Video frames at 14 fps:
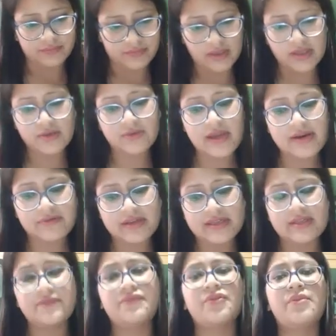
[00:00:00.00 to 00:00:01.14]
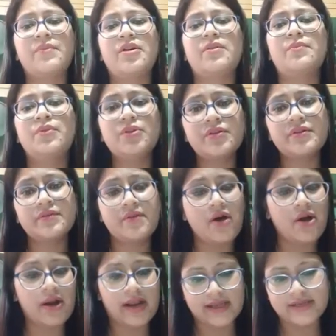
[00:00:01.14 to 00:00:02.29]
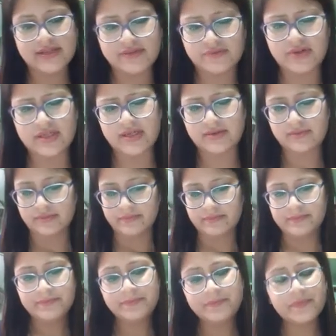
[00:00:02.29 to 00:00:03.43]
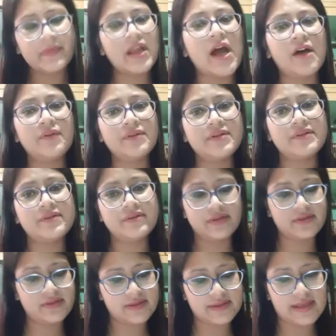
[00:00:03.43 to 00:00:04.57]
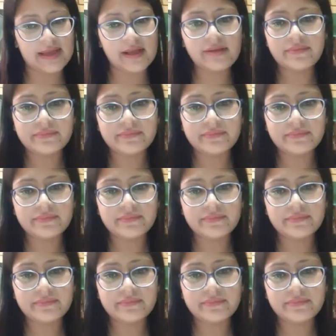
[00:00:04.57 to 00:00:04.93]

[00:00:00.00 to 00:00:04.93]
you can read it from your book, or I can just read it out. Just a second.